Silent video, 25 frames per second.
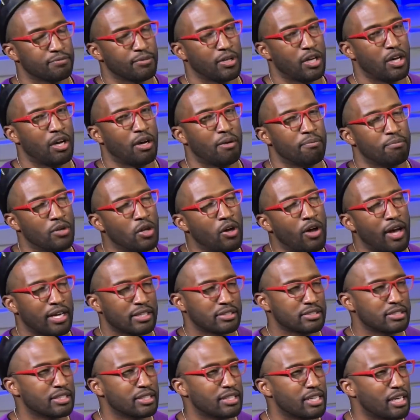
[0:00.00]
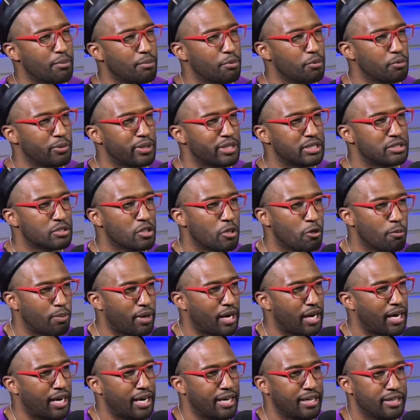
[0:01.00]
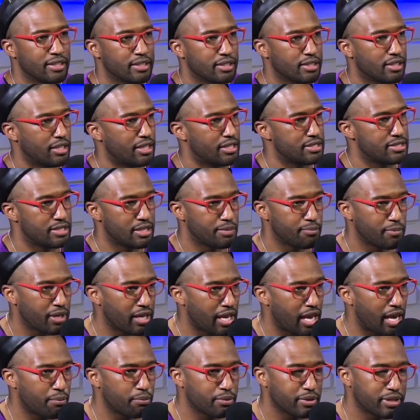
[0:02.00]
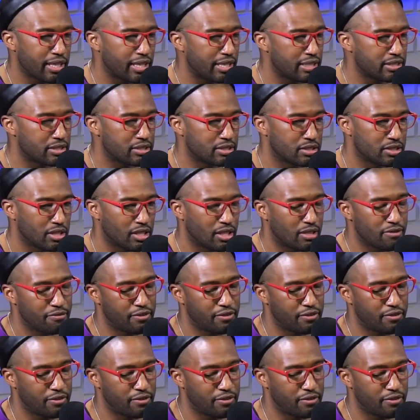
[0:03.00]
No, actually, a couple weeks go by. They send me application stuff,